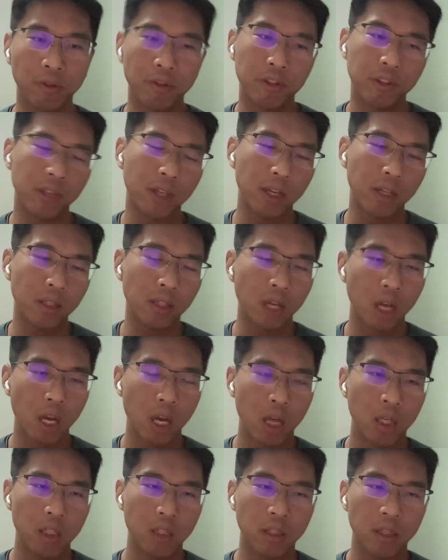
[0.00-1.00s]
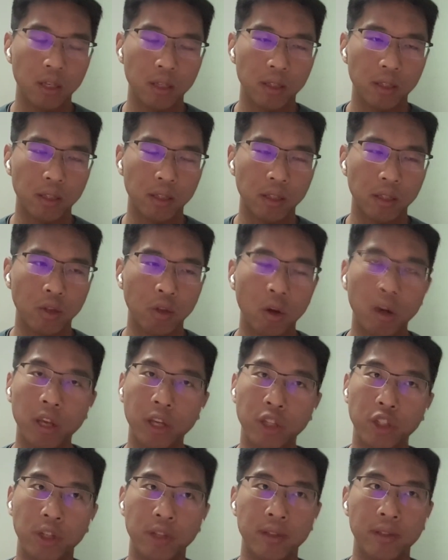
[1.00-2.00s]
First, that the
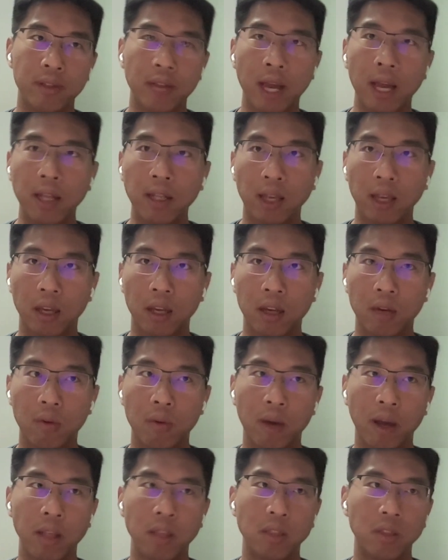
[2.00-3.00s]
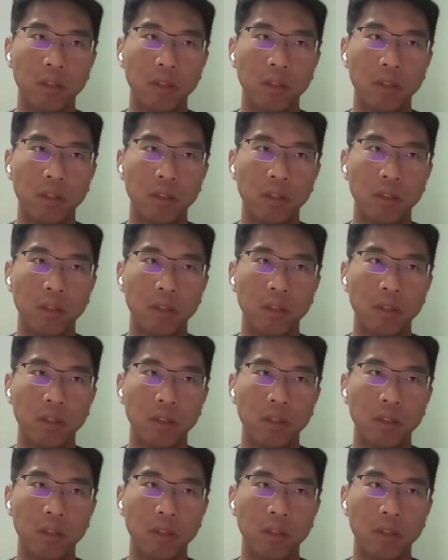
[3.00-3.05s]
knowledge is static, right?